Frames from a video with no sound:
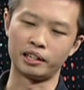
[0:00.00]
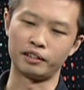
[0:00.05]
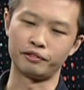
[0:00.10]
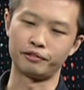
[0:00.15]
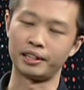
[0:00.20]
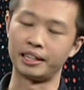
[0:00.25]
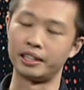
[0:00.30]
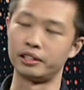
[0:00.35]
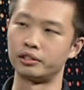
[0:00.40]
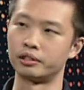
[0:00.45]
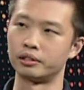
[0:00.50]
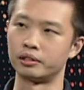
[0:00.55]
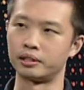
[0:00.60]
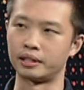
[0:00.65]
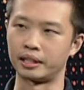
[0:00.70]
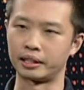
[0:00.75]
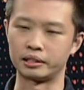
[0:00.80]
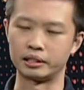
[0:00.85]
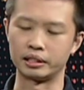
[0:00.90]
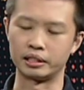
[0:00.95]
and our financial
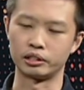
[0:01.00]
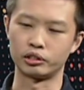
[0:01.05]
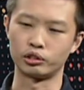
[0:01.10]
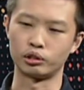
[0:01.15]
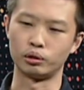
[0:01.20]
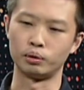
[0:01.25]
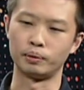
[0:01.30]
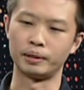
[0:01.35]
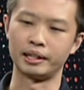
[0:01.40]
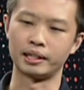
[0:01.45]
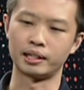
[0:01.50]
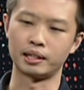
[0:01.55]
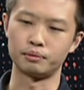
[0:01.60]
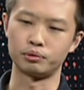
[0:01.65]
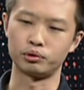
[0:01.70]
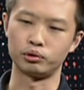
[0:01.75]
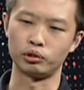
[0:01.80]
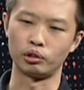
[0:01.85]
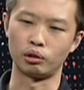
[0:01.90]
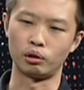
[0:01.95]
sector. So when it
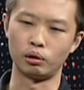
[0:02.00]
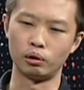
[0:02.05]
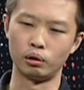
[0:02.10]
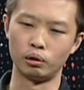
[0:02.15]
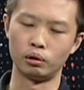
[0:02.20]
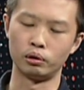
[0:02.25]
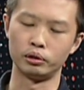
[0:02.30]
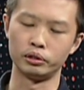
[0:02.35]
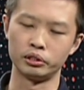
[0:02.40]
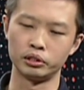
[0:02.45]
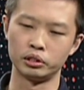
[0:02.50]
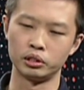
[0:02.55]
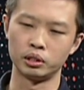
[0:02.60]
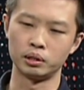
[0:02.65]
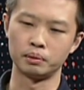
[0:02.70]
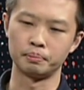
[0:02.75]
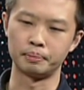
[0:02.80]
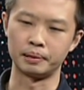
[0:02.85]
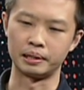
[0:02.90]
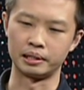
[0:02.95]
comes to your own
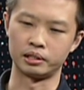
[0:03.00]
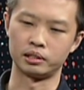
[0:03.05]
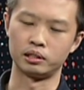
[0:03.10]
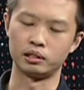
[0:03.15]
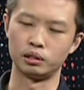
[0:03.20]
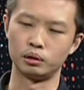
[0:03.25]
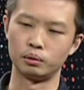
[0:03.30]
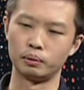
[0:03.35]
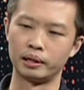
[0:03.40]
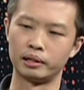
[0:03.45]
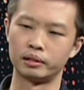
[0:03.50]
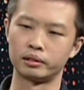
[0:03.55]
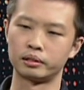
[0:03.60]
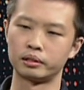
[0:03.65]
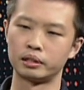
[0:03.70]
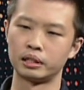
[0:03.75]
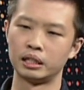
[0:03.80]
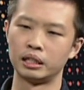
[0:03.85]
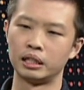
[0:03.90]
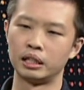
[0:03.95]
personal
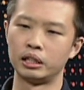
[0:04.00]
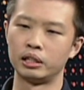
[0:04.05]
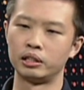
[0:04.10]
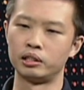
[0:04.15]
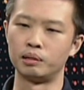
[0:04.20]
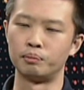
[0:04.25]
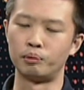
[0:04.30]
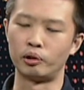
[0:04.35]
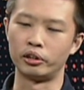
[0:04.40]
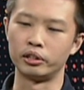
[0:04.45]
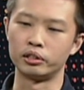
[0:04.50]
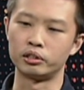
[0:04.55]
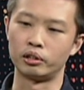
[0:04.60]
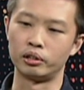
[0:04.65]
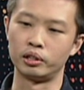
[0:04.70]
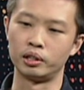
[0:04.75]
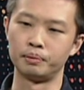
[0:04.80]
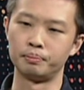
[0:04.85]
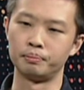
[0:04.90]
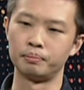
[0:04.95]
wealth, the
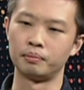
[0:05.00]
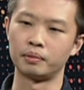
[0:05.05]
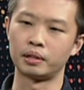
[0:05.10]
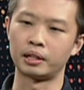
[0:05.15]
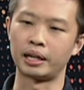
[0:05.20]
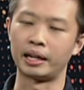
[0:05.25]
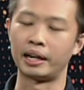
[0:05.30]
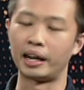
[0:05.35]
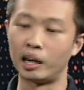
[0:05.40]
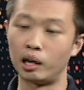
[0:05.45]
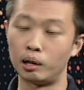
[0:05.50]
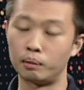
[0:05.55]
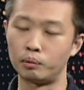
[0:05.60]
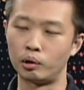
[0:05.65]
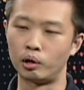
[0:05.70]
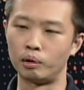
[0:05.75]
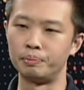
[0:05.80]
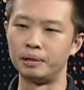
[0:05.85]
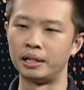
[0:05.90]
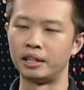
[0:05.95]
moratorium can help
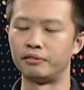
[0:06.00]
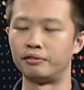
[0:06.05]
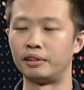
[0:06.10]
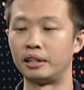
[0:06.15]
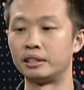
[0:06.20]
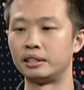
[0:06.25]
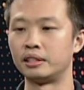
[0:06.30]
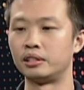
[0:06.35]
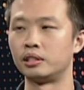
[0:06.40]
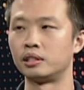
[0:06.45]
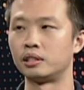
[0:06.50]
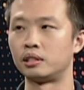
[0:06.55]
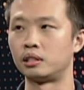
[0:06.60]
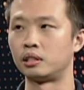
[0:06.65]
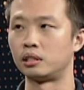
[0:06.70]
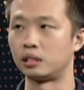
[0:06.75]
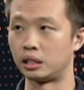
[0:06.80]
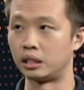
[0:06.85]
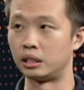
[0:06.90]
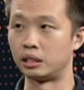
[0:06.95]
or be
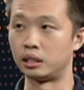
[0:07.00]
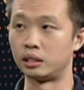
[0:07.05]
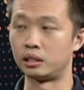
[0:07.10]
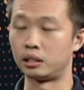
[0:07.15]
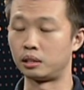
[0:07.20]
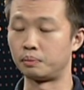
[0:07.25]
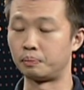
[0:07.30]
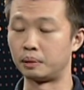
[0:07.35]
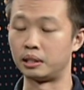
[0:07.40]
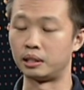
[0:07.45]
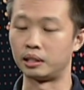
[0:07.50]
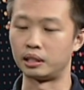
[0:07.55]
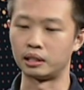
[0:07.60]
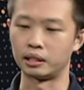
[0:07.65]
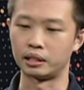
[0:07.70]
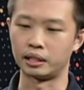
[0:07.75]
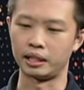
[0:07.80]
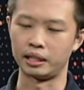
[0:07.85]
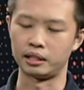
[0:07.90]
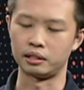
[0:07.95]
advantageous in this particular
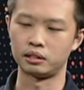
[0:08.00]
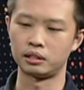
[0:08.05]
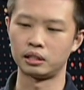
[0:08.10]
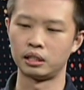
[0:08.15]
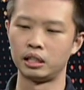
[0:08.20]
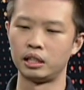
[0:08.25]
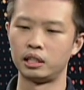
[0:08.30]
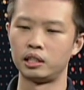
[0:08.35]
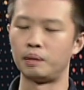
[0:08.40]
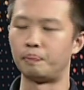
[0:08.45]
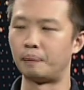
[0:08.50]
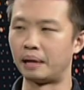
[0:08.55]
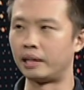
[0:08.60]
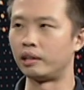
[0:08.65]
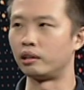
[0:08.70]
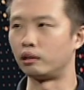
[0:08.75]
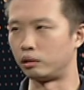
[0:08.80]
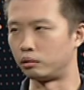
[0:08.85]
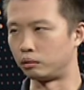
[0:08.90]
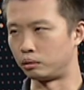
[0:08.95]
case,
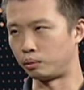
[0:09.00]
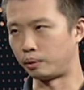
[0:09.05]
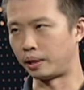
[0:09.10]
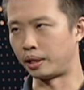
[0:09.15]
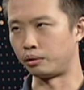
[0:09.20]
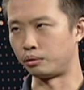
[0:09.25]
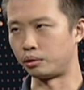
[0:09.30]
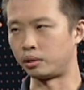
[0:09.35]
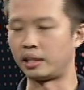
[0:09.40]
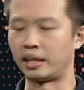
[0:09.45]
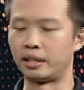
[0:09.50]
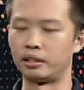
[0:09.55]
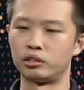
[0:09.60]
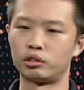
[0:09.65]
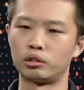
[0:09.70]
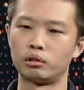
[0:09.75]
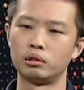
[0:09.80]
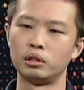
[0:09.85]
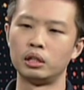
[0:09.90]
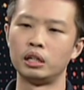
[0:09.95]
depending on where you stand.
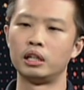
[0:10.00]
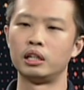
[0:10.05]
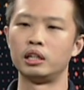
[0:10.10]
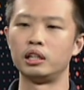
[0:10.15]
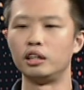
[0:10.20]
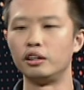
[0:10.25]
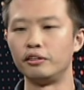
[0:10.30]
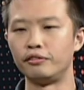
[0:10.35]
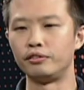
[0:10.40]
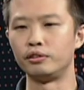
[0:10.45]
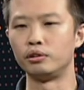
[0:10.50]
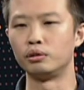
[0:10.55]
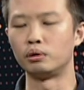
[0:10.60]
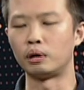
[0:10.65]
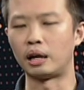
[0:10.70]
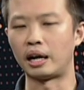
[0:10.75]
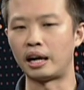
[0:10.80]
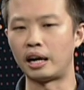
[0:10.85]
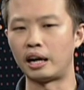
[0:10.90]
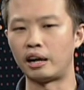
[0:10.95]
So if you
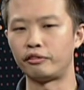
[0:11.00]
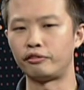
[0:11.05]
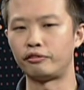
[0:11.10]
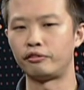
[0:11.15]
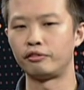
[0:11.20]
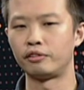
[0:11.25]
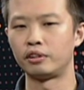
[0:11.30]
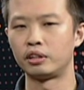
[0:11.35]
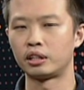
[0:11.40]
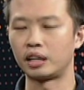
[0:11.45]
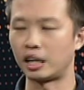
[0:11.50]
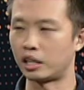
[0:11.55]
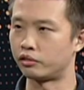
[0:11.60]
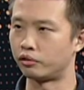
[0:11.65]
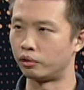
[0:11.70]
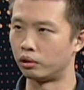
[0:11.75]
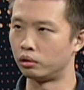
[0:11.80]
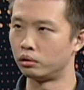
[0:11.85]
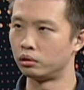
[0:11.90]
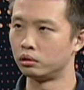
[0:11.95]
have cash
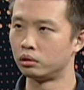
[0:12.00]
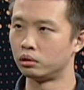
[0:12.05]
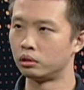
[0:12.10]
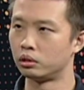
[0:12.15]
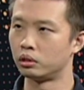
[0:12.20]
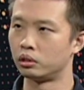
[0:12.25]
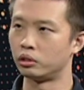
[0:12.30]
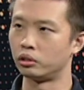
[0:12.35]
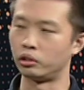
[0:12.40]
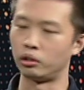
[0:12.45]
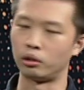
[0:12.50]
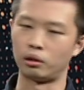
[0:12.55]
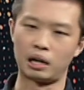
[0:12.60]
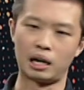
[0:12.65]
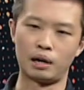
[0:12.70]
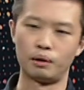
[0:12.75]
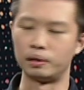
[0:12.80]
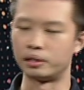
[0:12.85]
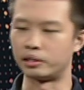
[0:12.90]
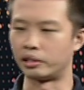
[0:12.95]
flow, your
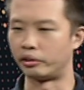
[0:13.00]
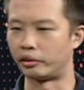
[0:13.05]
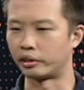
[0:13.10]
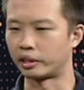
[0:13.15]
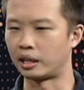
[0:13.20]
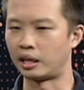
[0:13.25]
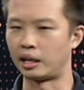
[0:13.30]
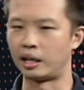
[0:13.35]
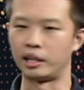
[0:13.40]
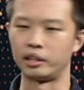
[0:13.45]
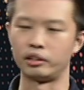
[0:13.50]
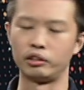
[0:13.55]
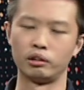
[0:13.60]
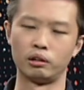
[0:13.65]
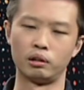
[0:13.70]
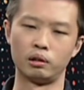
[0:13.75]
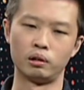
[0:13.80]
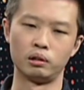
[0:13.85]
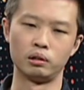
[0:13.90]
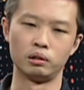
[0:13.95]
hours are not cut,
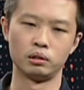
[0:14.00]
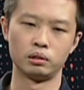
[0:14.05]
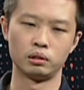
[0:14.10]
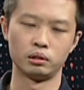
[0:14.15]
you